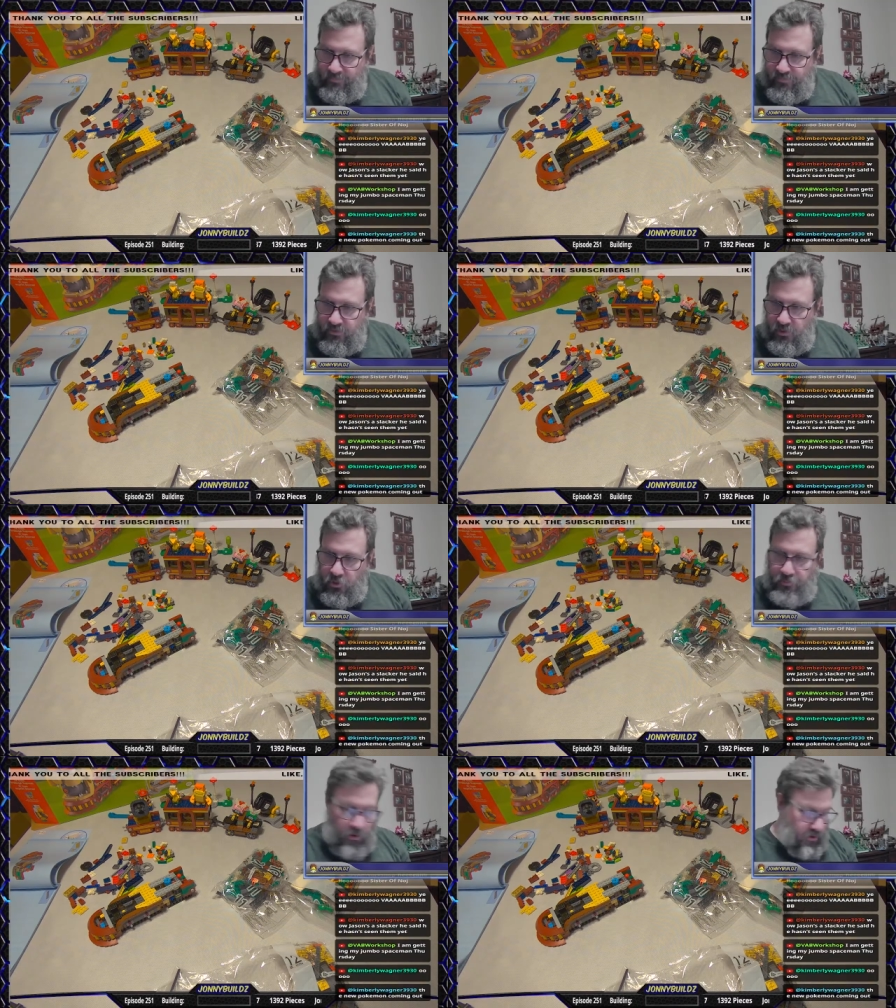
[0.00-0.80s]
The new
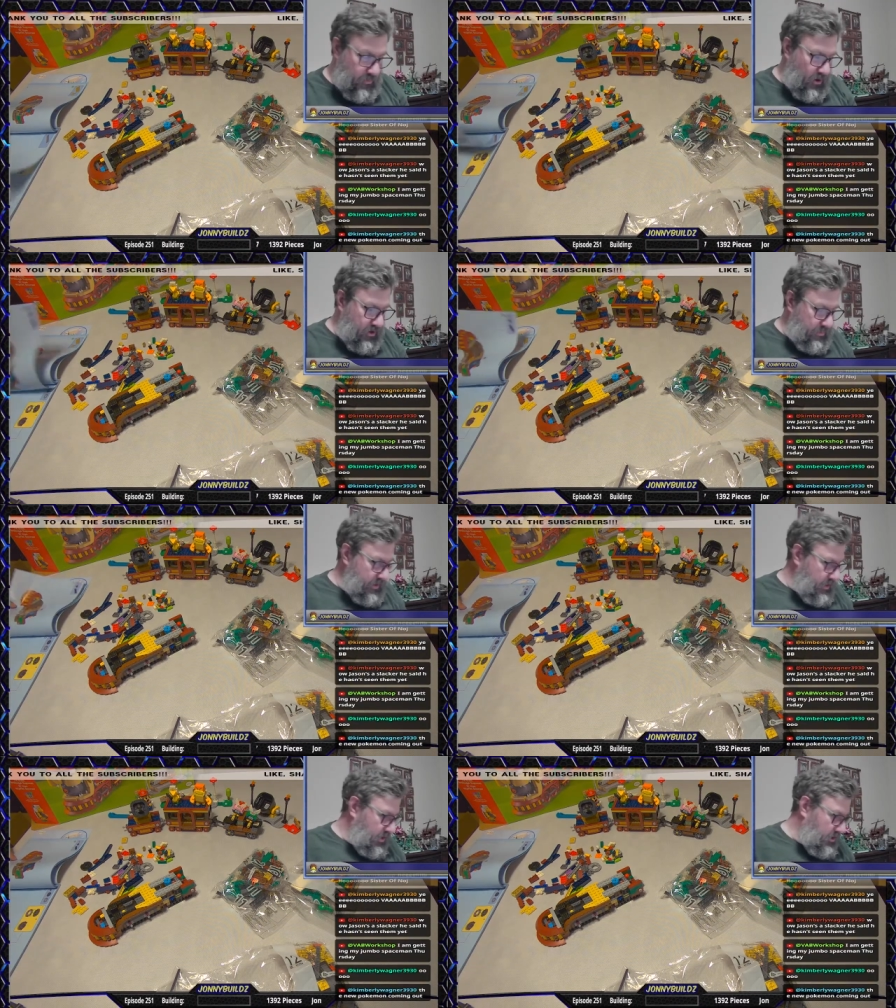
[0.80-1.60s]
Pokemon coming
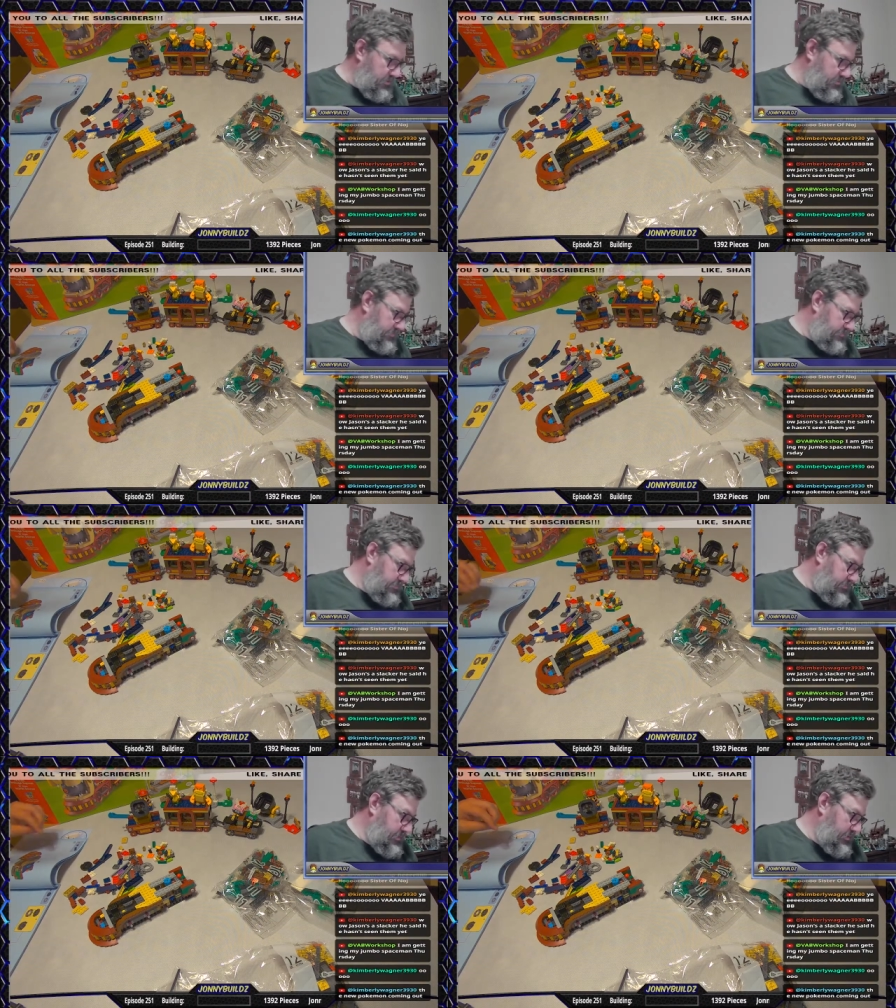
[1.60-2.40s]
out. Oh.
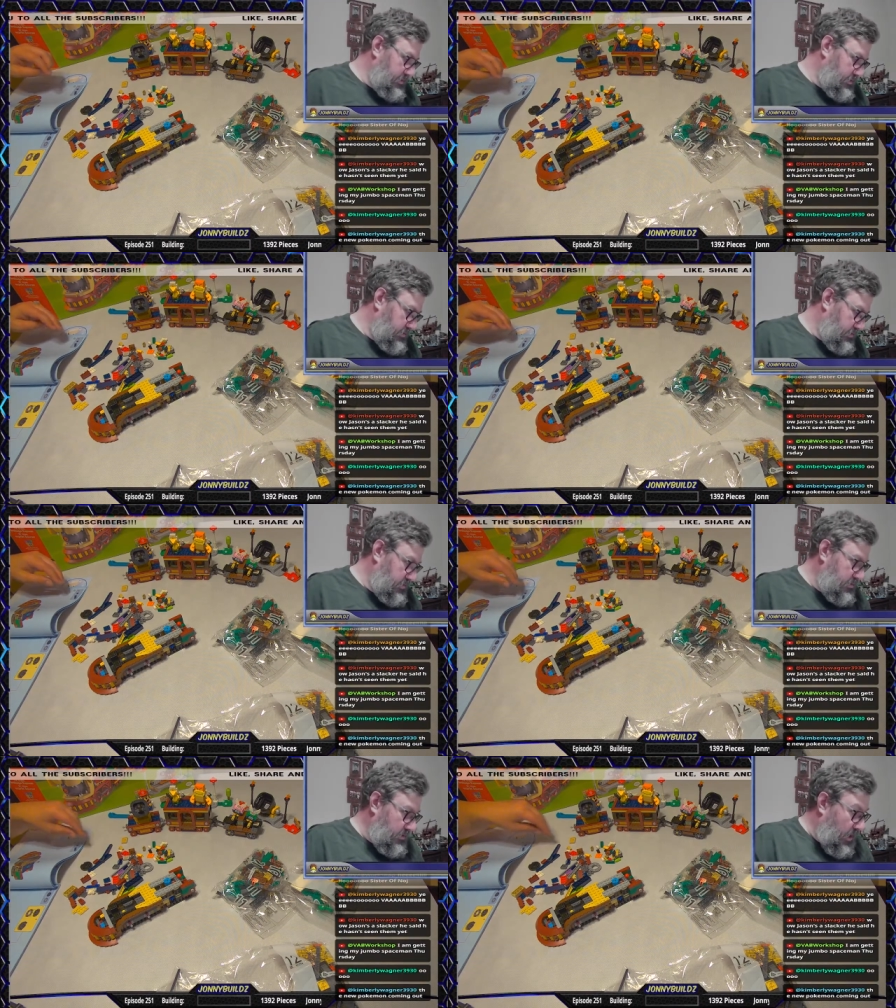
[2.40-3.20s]

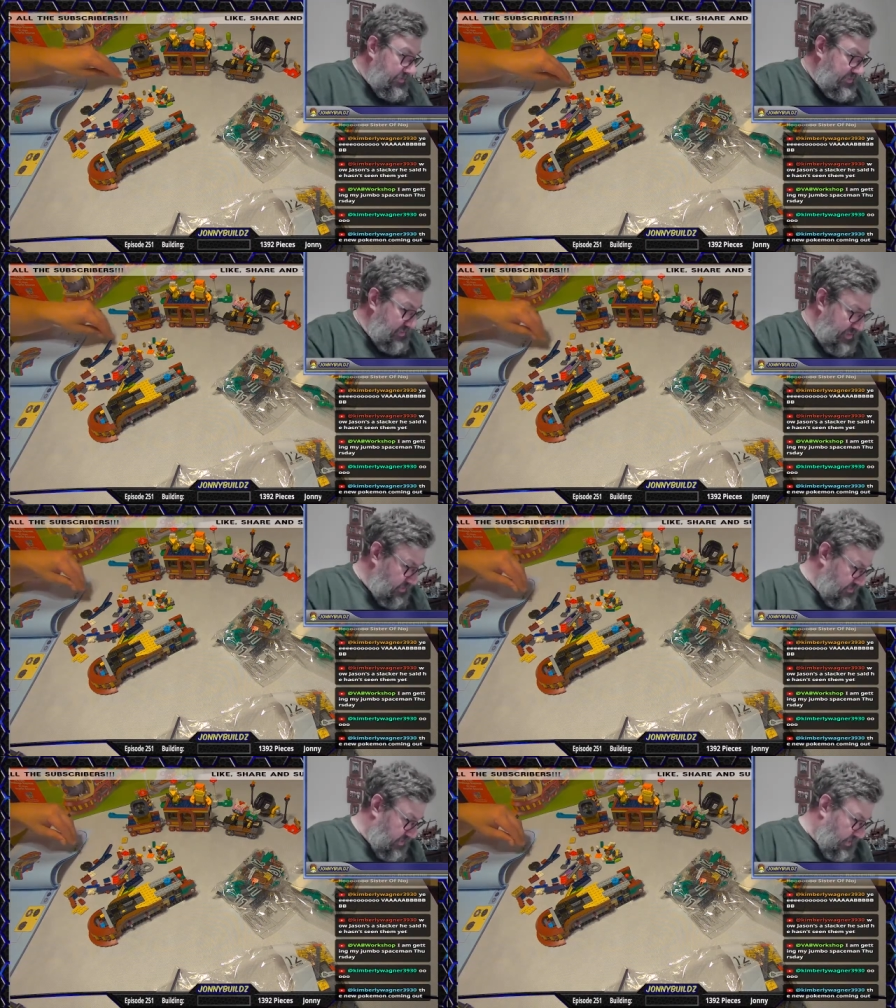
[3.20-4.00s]
Obviously, he
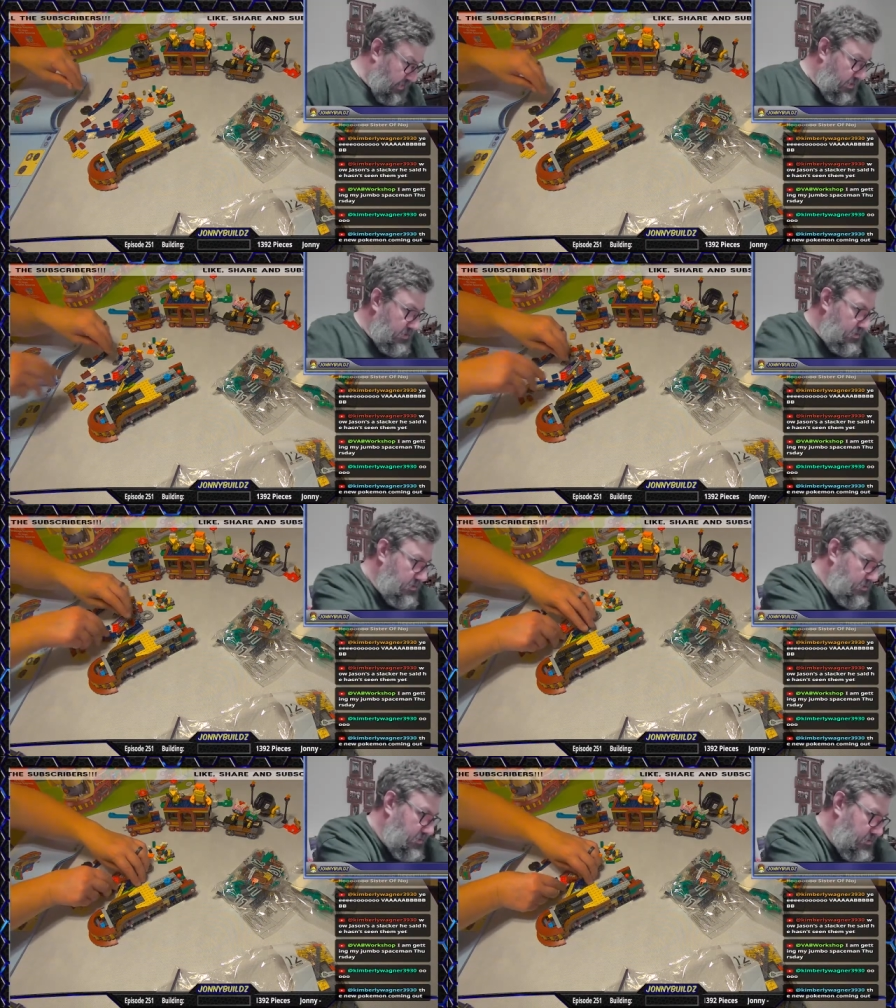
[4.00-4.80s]
doesn't care.
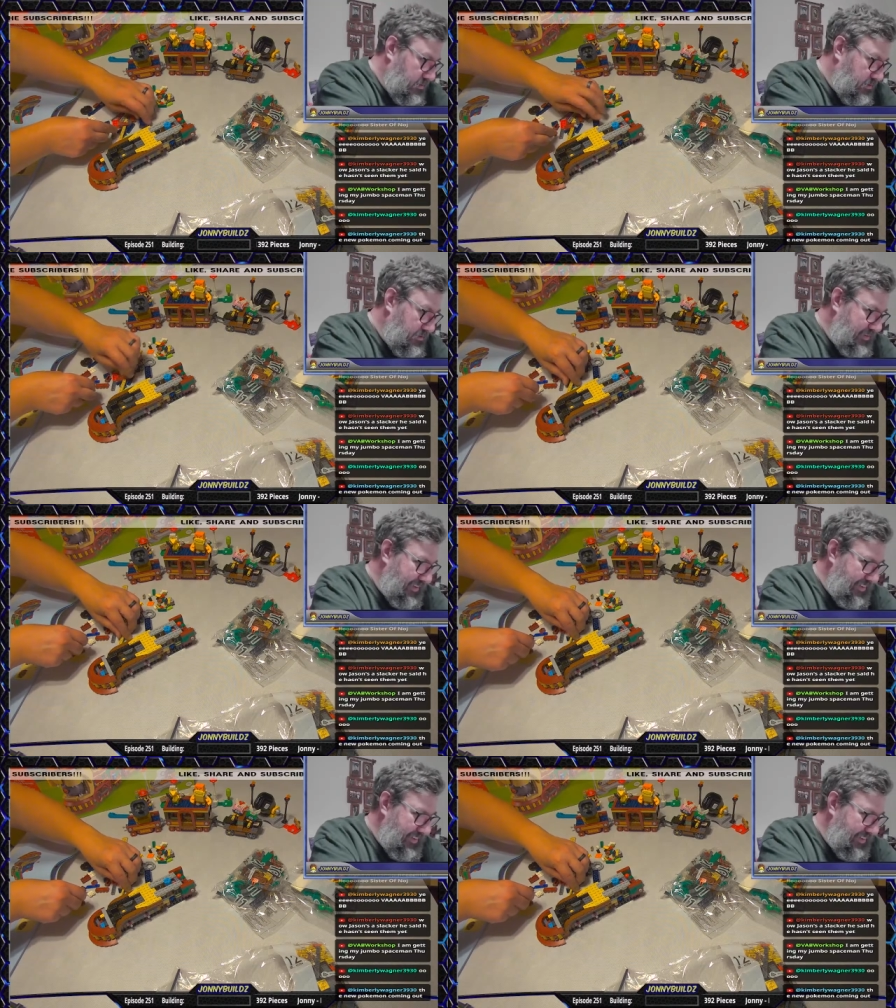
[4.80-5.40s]
I